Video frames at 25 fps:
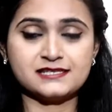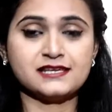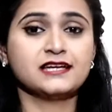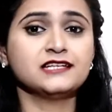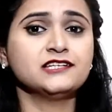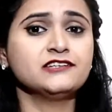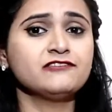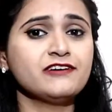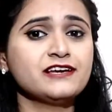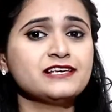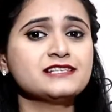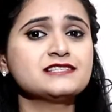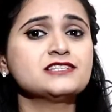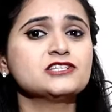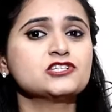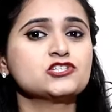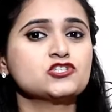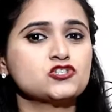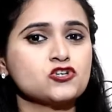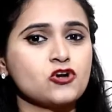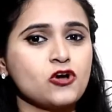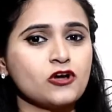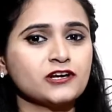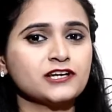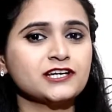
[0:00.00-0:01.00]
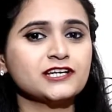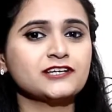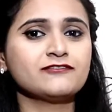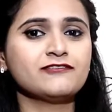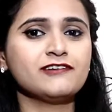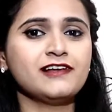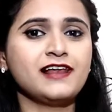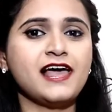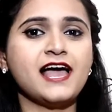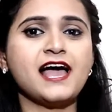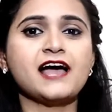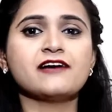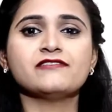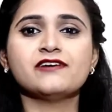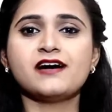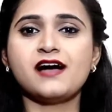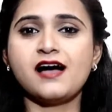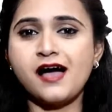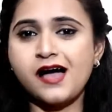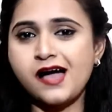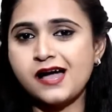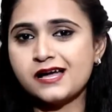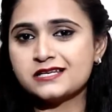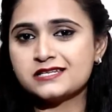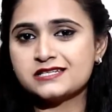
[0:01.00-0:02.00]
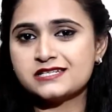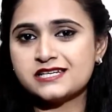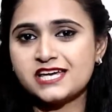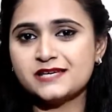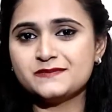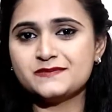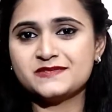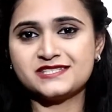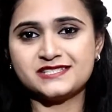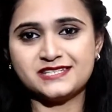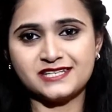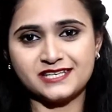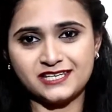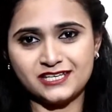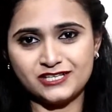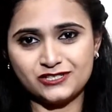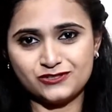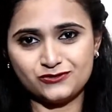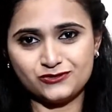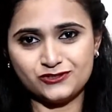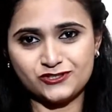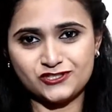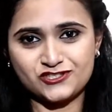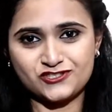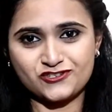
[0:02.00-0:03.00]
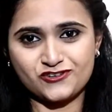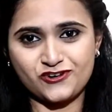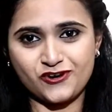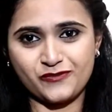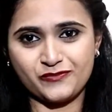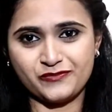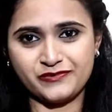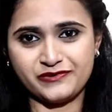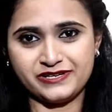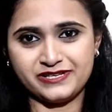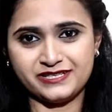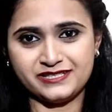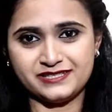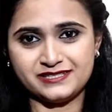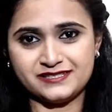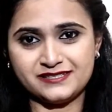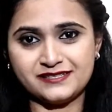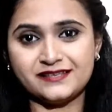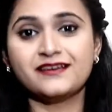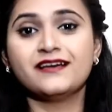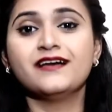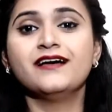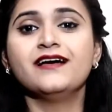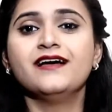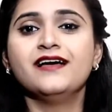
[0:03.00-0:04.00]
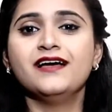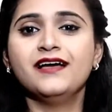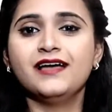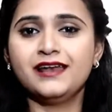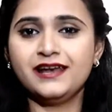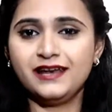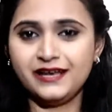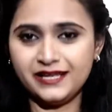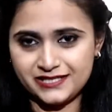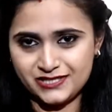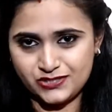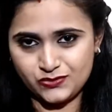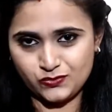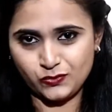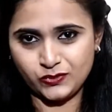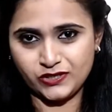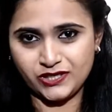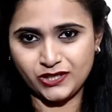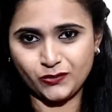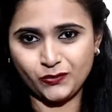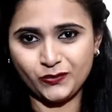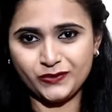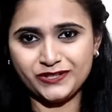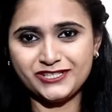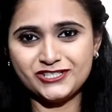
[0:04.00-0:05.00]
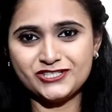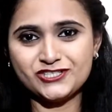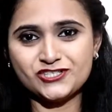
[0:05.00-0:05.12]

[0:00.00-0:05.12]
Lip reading: otherwise the chocolate will have a hard time sticking to the strawberries. Let's work with the